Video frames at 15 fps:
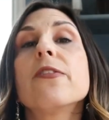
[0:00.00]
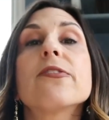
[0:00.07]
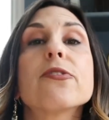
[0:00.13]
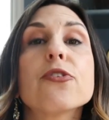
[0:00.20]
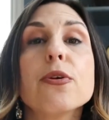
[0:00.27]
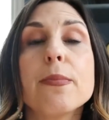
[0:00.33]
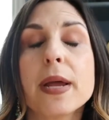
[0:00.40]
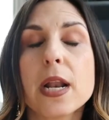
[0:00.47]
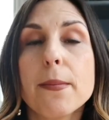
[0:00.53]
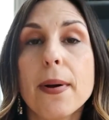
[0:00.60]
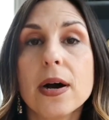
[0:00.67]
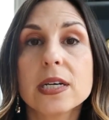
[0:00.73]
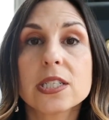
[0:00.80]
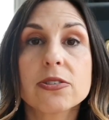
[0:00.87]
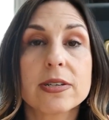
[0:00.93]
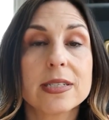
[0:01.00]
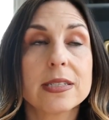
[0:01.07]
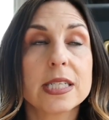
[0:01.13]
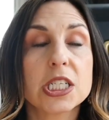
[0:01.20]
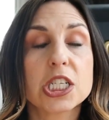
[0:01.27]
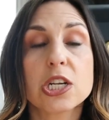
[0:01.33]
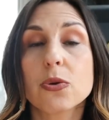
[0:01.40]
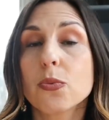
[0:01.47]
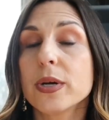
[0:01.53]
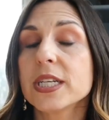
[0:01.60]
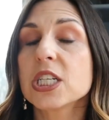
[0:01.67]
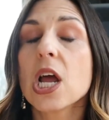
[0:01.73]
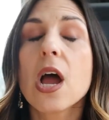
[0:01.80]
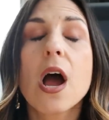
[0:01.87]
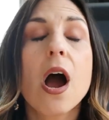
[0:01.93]
through the menopause transition,
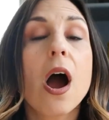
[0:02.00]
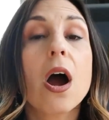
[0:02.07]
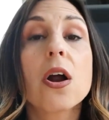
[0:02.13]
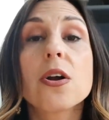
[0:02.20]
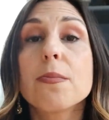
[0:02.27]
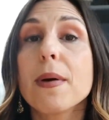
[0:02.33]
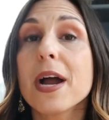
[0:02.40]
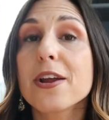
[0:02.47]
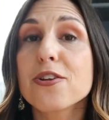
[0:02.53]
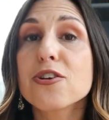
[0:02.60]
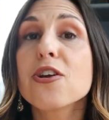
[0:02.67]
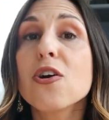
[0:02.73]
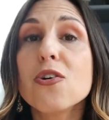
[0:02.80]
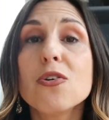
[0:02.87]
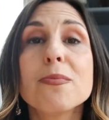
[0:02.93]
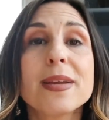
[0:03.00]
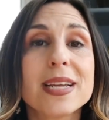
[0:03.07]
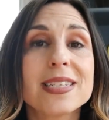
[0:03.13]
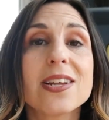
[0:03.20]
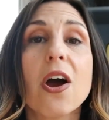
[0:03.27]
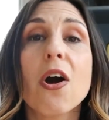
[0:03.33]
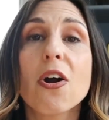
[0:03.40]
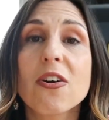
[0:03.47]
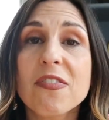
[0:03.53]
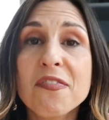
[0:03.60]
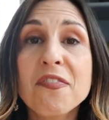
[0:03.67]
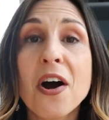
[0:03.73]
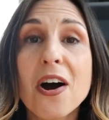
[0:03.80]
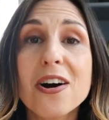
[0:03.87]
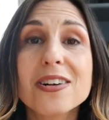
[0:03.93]
which are by no means our
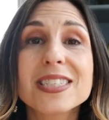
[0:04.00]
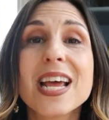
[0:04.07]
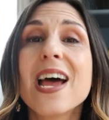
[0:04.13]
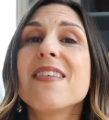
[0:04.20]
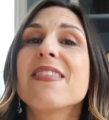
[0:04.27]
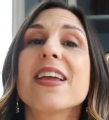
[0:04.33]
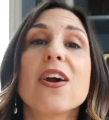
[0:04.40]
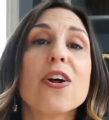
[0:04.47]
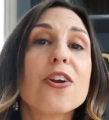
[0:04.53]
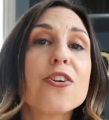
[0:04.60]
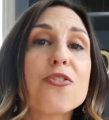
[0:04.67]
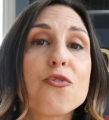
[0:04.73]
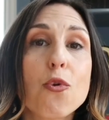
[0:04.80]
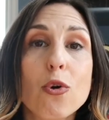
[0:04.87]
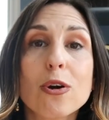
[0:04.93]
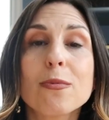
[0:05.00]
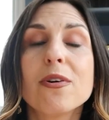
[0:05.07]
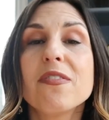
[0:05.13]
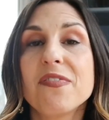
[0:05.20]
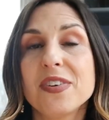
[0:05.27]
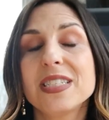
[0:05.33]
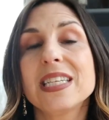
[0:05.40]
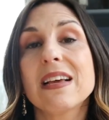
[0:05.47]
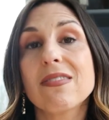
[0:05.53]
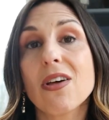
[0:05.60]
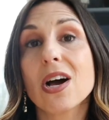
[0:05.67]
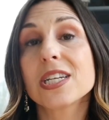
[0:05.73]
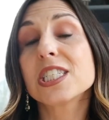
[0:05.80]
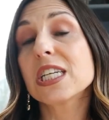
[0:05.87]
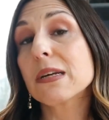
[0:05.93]
fault. They are normal
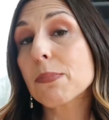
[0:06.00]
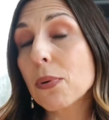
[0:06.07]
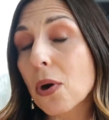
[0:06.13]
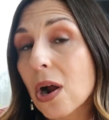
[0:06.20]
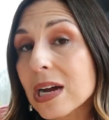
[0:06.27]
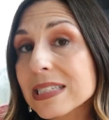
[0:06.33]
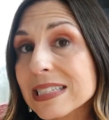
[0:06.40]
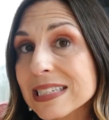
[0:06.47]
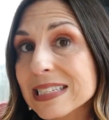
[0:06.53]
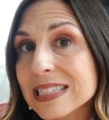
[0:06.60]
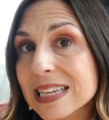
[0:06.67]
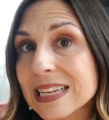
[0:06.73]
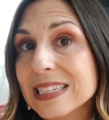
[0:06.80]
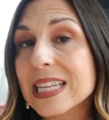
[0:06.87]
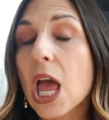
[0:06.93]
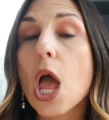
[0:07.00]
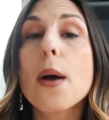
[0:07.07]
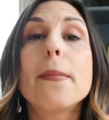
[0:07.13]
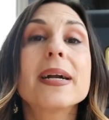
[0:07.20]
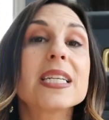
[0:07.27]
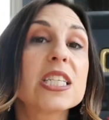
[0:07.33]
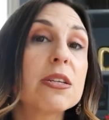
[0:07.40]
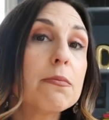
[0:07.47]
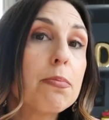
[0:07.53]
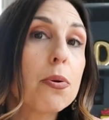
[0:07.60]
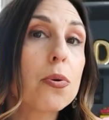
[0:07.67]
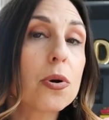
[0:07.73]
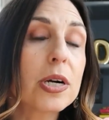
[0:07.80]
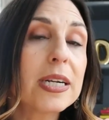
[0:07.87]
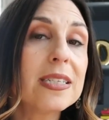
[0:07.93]
physiologic processes, but it's
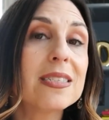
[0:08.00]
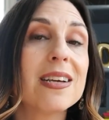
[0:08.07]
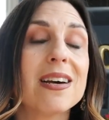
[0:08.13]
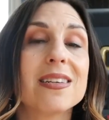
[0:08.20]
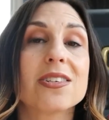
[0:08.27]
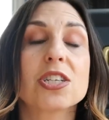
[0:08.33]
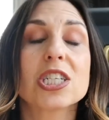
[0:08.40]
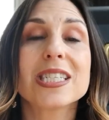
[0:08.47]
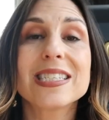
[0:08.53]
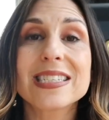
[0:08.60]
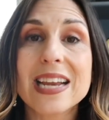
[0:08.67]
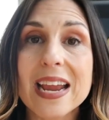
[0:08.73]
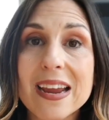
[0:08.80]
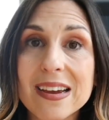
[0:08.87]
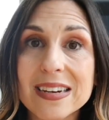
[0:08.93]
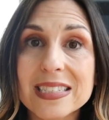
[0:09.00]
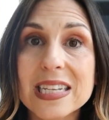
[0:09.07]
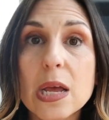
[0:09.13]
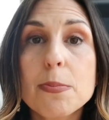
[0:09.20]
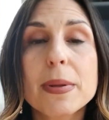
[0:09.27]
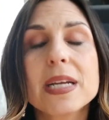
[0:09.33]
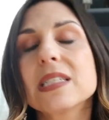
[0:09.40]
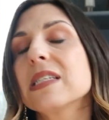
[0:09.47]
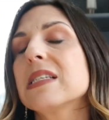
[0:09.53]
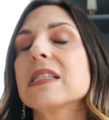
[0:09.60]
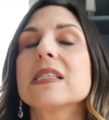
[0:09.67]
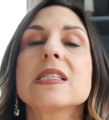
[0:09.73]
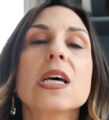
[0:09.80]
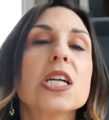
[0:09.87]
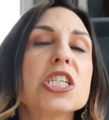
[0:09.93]
important to understand because this
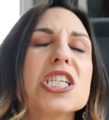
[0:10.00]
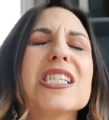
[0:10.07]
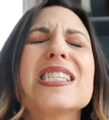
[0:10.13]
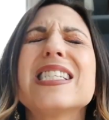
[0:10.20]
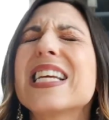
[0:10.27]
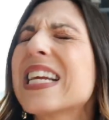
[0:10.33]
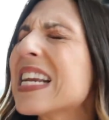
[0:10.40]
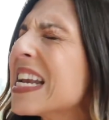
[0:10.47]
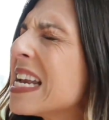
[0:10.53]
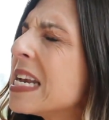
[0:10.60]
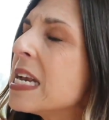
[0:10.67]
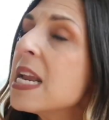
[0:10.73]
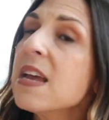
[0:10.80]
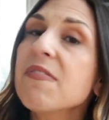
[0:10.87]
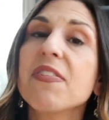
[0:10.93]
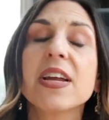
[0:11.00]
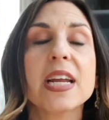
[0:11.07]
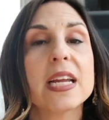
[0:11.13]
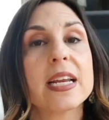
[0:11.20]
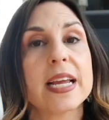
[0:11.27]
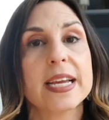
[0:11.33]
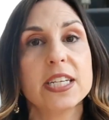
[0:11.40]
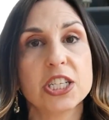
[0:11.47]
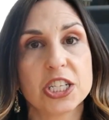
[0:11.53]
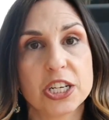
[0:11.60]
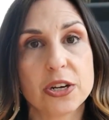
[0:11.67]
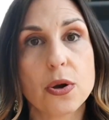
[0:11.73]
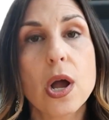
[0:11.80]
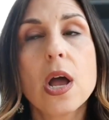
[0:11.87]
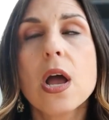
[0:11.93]
is such a significant
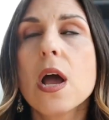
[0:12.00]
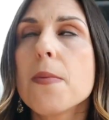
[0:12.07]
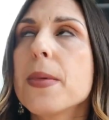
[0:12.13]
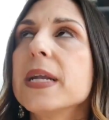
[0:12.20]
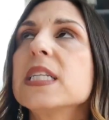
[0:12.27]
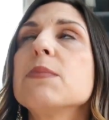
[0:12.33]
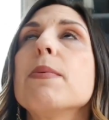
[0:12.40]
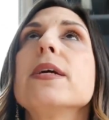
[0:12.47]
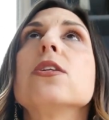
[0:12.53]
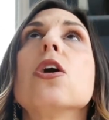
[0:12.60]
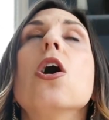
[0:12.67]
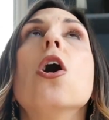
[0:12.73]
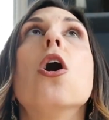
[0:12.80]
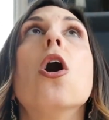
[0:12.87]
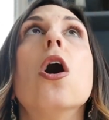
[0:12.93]
issue that has been